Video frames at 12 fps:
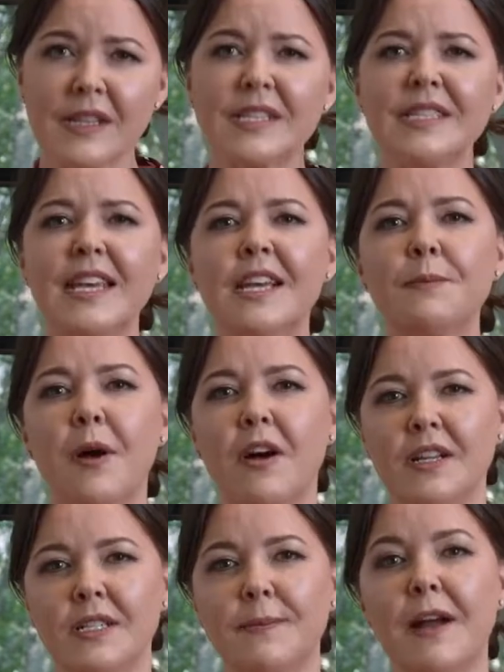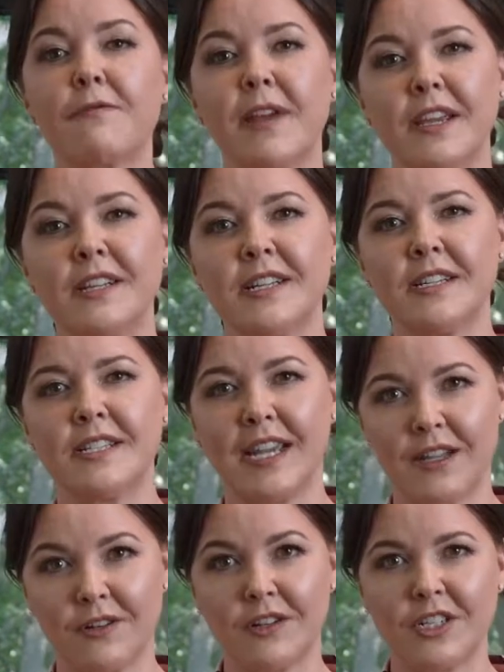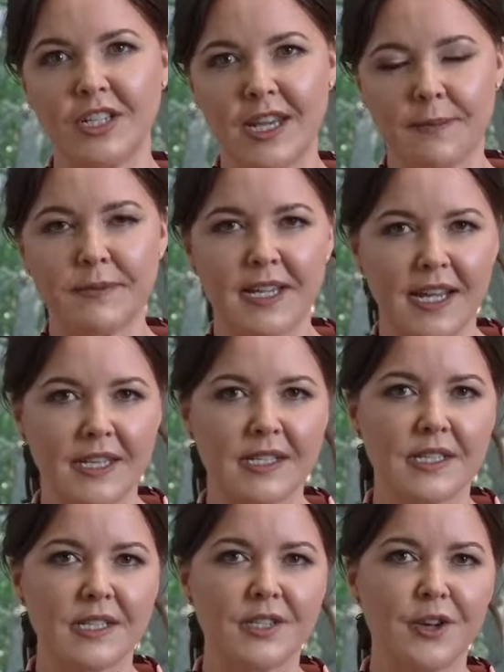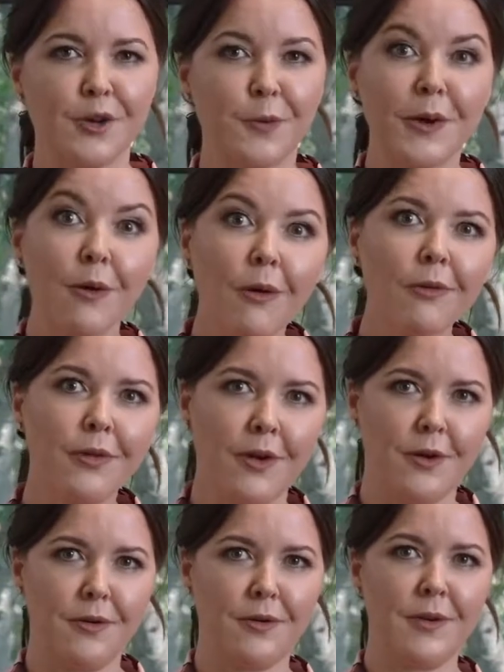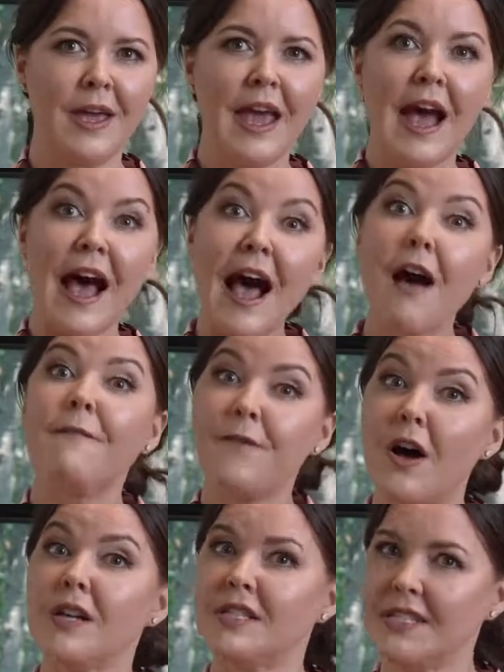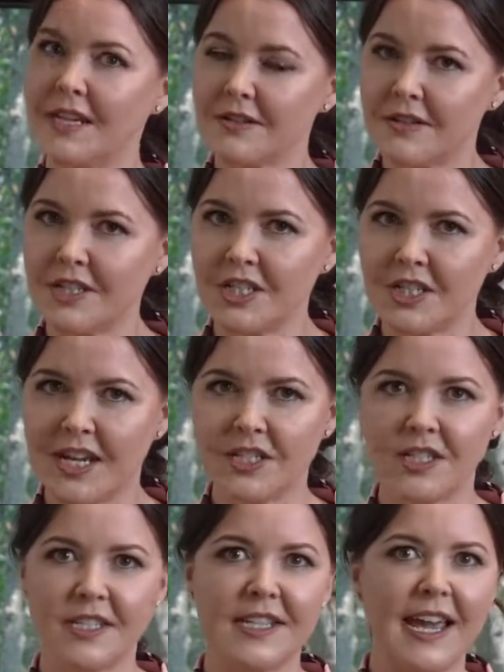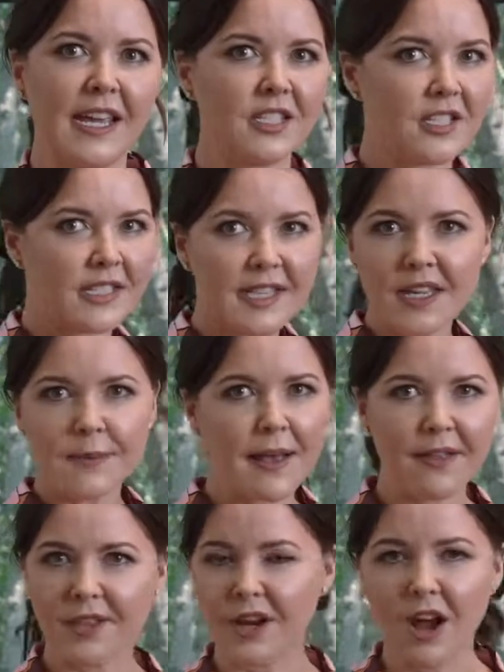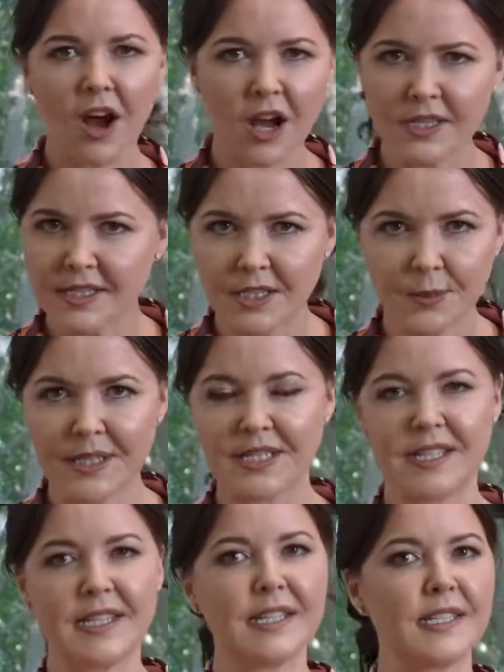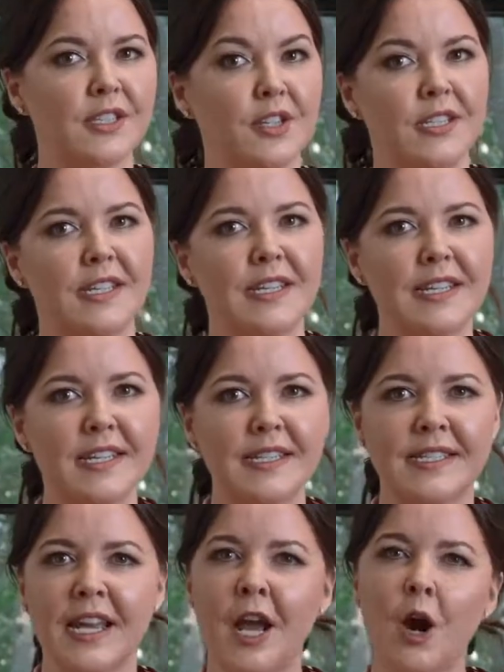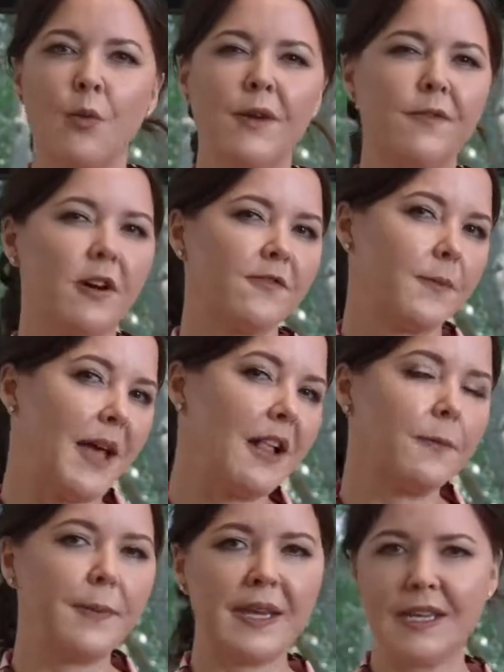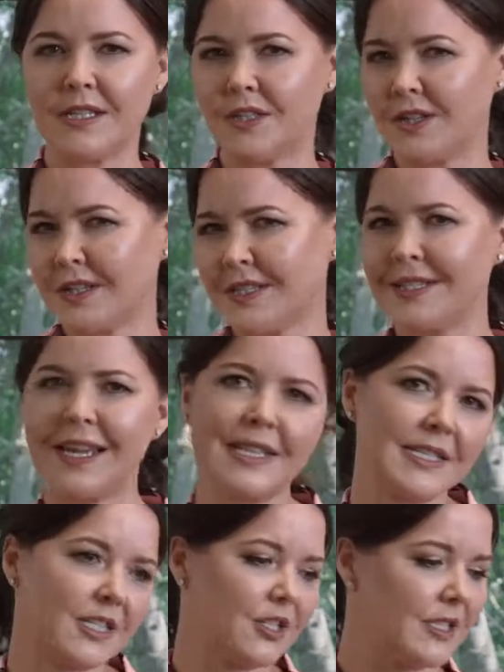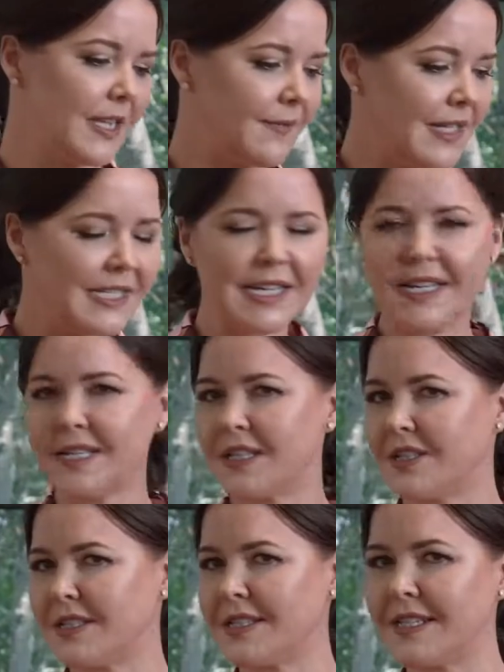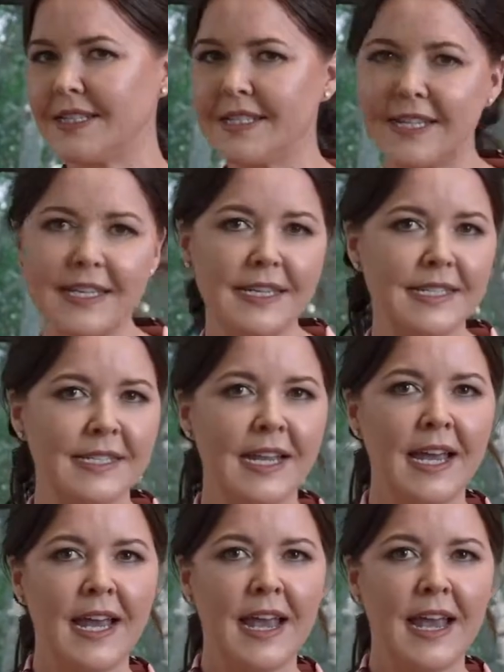The second part is about regular technology updates. So we all know how fast technology changes today. Just think about the last 20 years, 30 years. We've gone from LPs to cassettes to DVDs to CDs